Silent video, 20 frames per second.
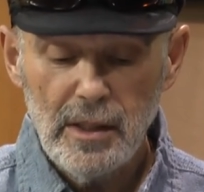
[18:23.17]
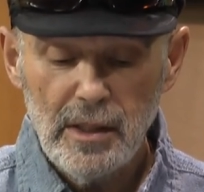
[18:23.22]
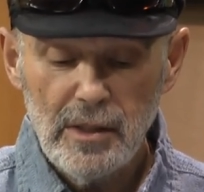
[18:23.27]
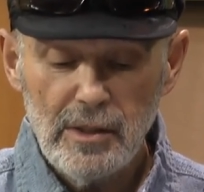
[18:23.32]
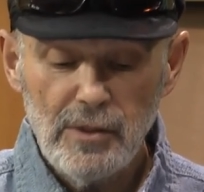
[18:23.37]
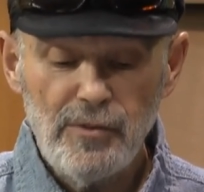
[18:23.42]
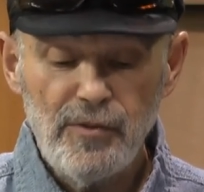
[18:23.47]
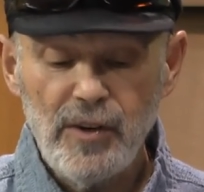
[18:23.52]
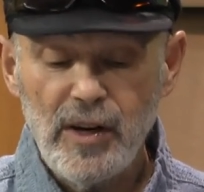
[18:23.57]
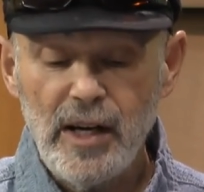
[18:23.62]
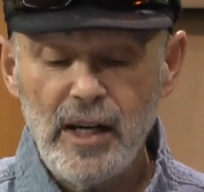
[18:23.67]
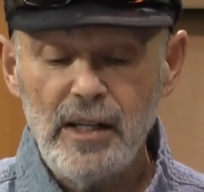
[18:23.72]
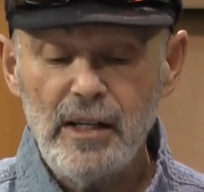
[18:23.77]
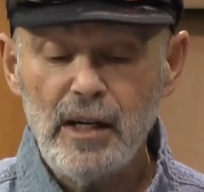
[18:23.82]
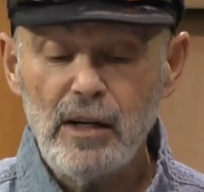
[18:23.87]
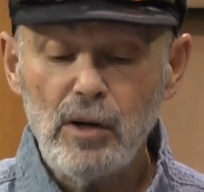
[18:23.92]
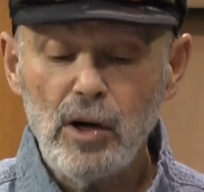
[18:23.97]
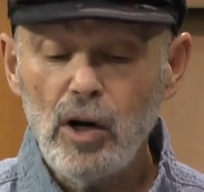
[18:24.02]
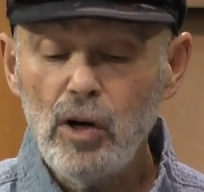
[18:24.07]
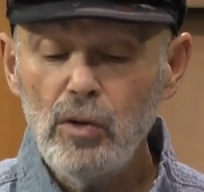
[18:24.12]
to find
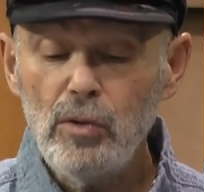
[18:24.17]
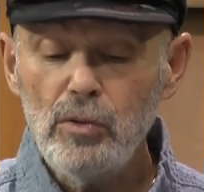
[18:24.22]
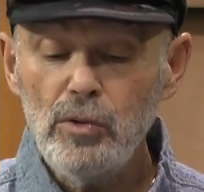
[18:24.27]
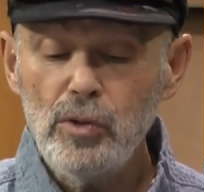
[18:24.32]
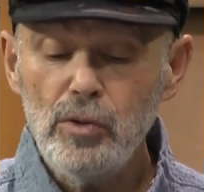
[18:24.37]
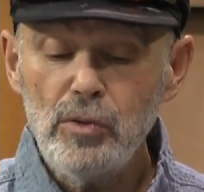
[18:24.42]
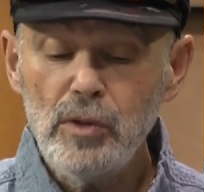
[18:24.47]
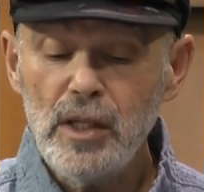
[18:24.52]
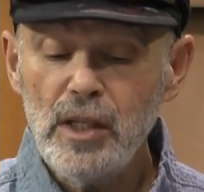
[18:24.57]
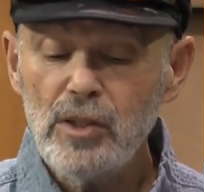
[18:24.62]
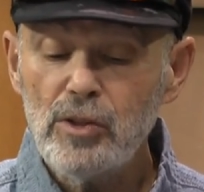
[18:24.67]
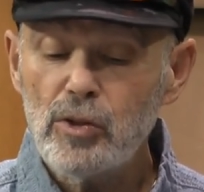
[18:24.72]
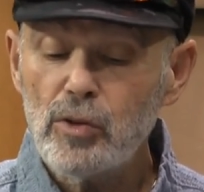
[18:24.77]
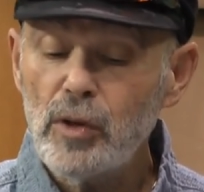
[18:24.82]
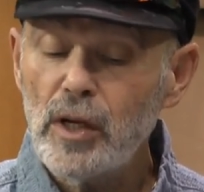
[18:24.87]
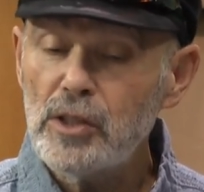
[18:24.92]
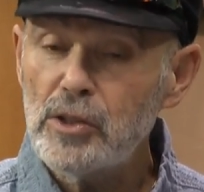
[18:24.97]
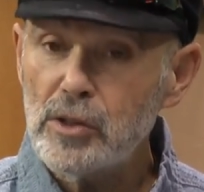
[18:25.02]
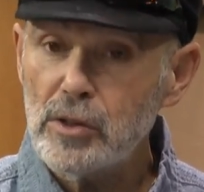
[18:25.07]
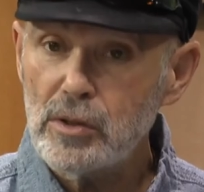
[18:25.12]
our own unique
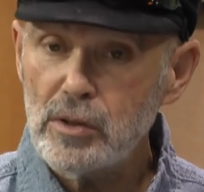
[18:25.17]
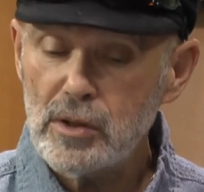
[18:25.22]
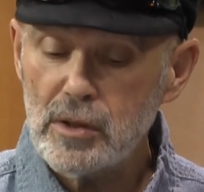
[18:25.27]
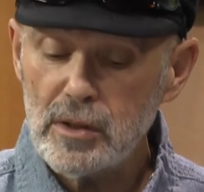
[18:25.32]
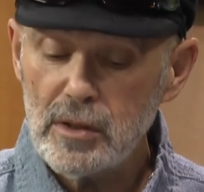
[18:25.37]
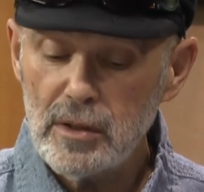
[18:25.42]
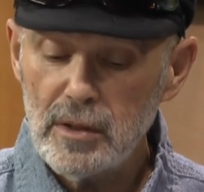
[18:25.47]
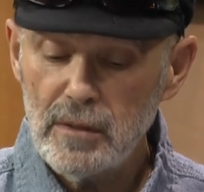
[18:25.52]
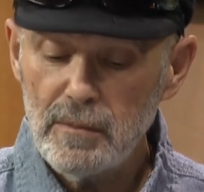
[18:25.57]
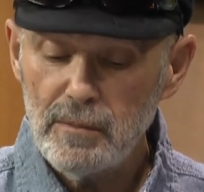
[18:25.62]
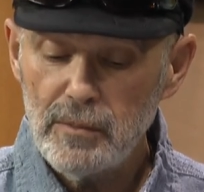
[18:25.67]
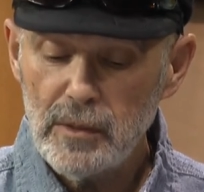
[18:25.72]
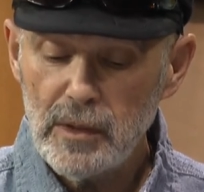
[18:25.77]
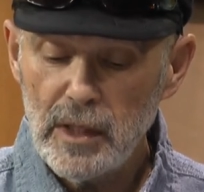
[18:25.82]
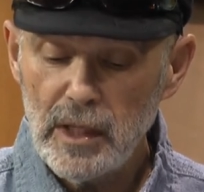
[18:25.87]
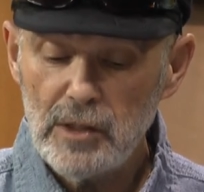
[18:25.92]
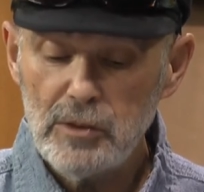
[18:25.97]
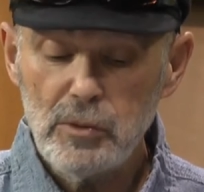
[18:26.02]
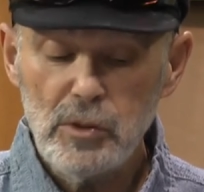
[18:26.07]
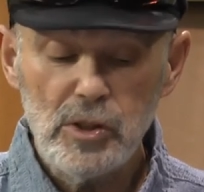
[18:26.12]
treasures
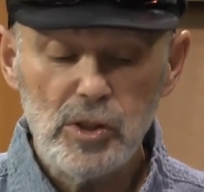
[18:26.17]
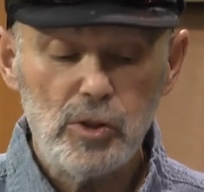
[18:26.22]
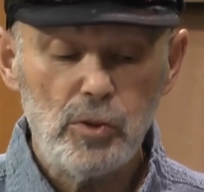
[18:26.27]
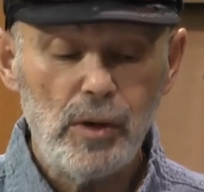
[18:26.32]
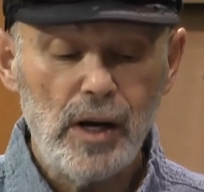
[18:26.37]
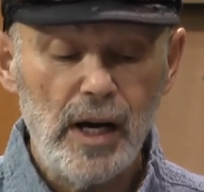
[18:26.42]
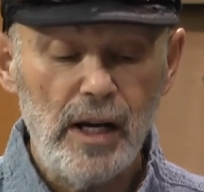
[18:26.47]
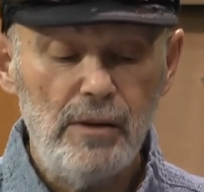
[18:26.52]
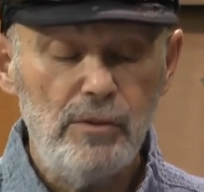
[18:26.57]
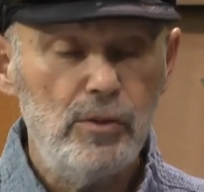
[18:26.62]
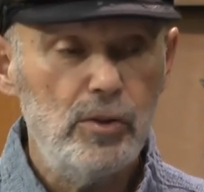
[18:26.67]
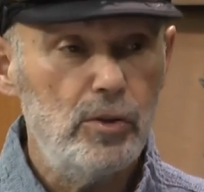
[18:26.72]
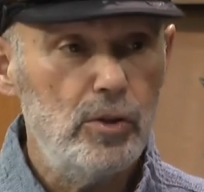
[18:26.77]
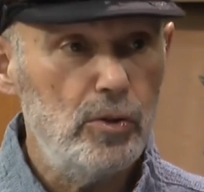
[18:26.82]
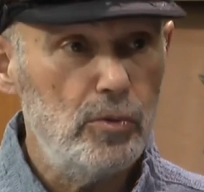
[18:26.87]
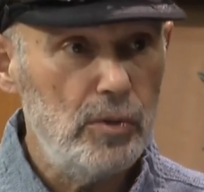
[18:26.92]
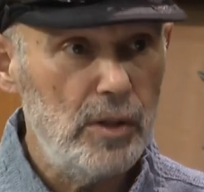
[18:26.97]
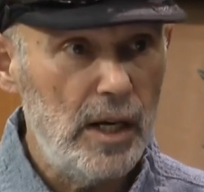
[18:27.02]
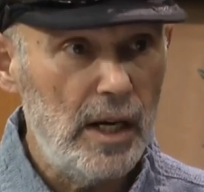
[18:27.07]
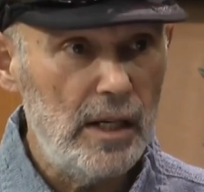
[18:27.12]
as we strive to
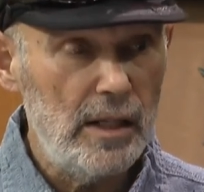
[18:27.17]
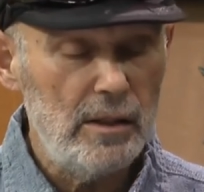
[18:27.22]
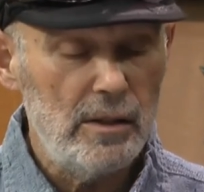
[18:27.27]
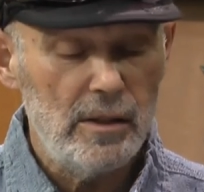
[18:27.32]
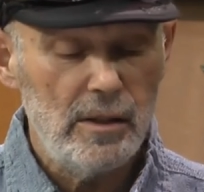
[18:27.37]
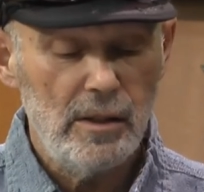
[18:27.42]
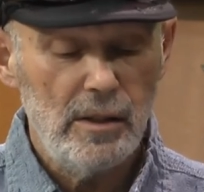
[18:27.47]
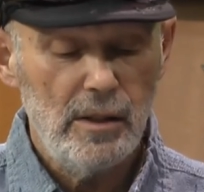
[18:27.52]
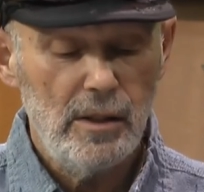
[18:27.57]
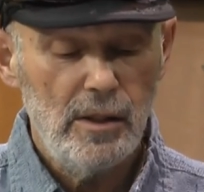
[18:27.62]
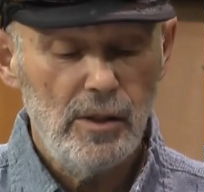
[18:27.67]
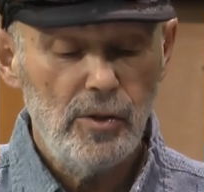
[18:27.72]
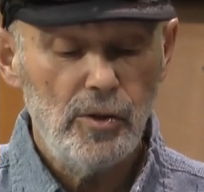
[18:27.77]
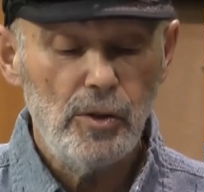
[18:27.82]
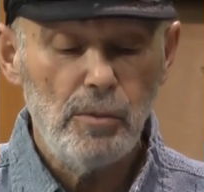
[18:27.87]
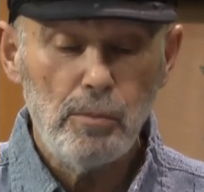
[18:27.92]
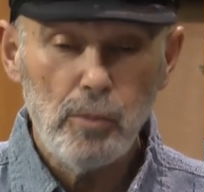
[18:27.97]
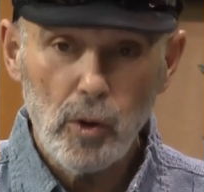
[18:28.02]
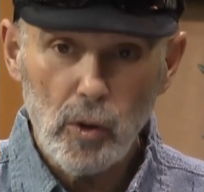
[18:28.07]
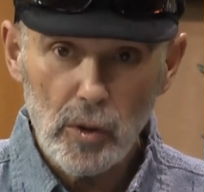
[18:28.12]
unite
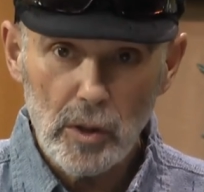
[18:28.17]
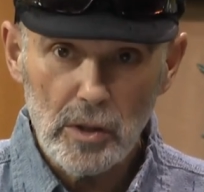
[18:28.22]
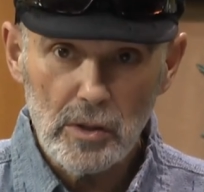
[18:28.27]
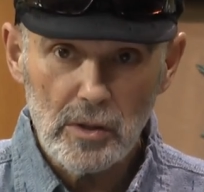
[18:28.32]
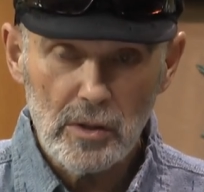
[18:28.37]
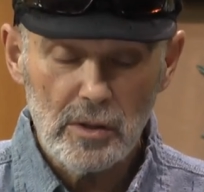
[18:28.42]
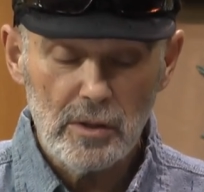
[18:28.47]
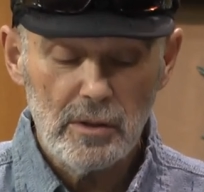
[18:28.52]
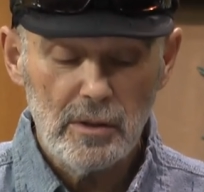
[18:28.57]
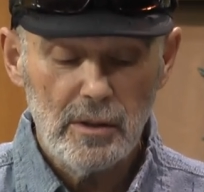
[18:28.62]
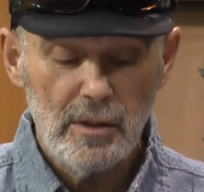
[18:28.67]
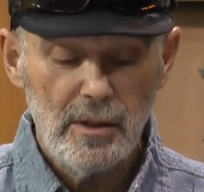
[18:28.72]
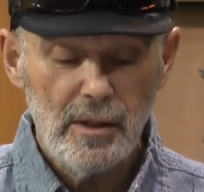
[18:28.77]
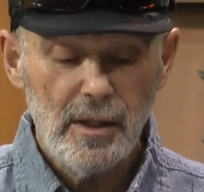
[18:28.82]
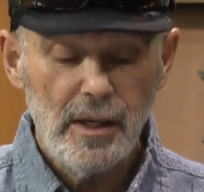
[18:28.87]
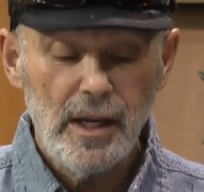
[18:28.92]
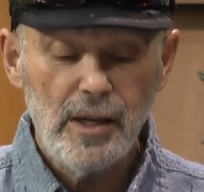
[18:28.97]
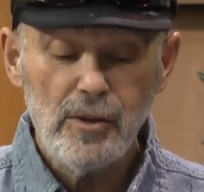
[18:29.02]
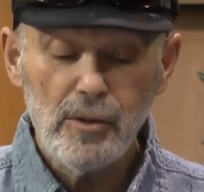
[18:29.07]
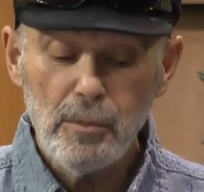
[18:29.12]
the Boris
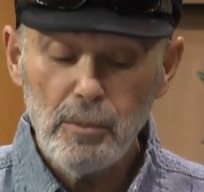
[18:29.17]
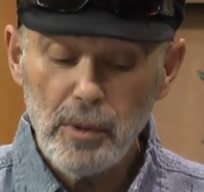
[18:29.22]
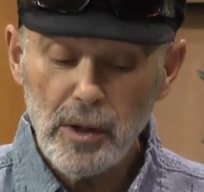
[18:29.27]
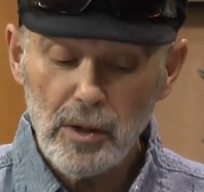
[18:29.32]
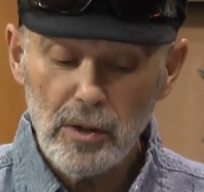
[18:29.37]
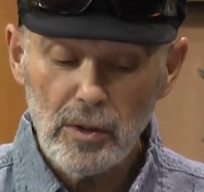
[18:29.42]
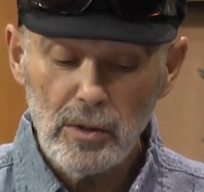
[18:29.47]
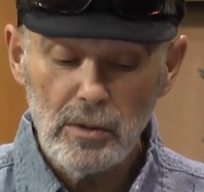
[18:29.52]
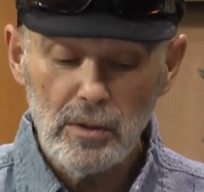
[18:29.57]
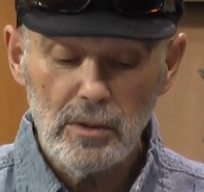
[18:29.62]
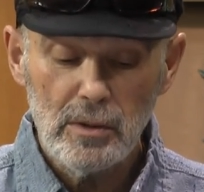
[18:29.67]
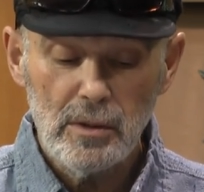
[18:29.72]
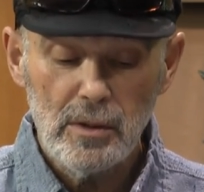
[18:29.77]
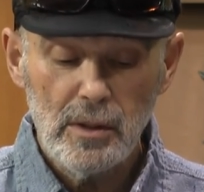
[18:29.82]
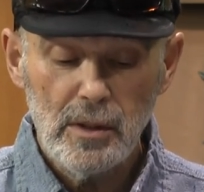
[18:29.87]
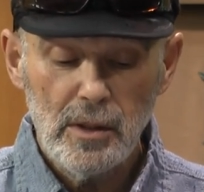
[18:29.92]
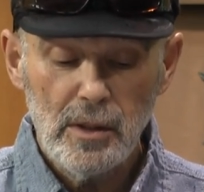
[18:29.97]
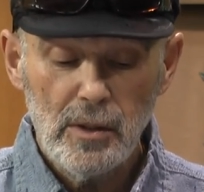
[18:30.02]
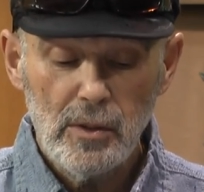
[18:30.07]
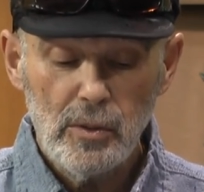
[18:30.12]
and the Beryl
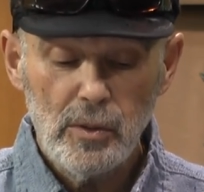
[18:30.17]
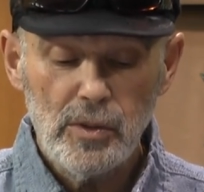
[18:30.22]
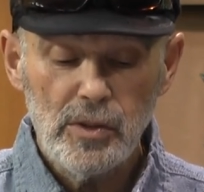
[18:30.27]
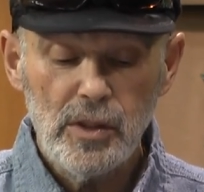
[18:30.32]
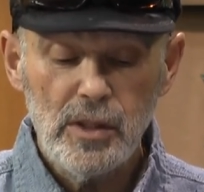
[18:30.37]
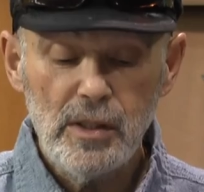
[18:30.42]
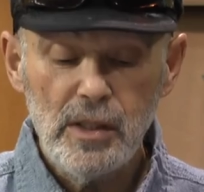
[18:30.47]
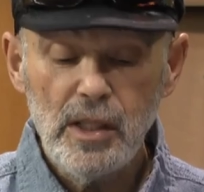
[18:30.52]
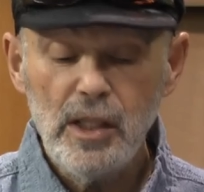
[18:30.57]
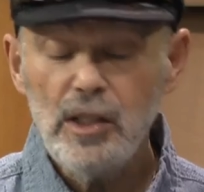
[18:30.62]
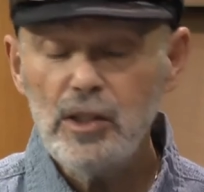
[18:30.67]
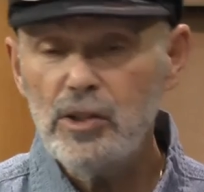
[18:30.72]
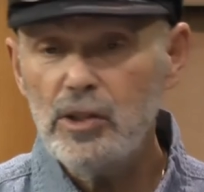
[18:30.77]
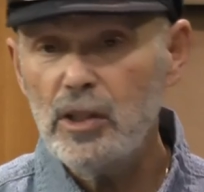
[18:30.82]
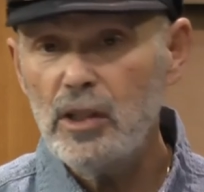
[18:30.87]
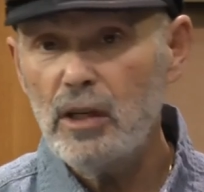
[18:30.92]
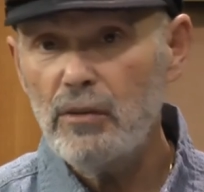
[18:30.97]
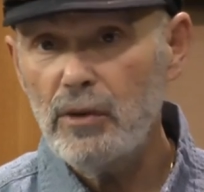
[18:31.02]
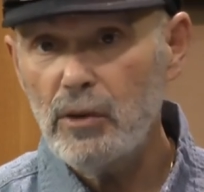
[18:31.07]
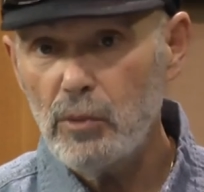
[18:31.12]
within each
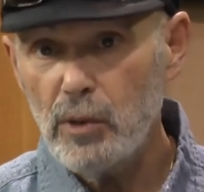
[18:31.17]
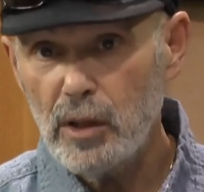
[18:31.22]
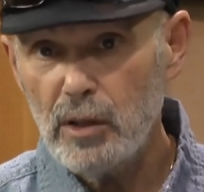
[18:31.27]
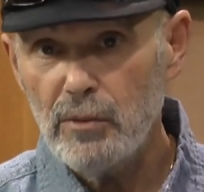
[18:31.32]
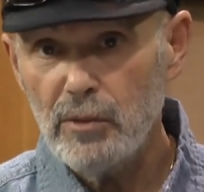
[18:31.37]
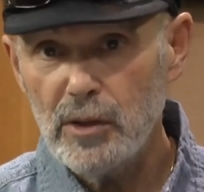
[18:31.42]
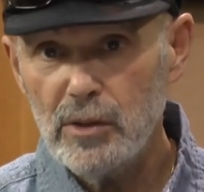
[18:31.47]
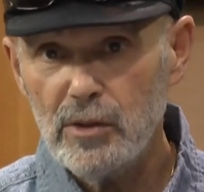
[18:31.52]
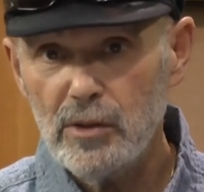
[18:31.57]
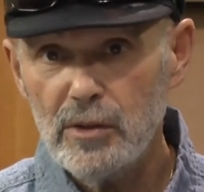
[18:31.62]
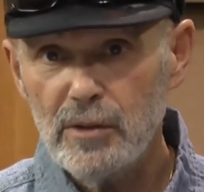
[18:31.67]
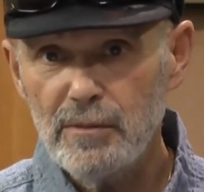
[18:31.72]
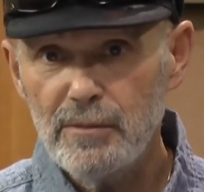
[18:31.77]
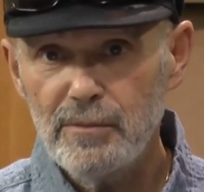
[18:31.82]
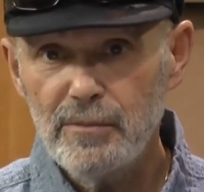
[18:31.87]
and every one of us.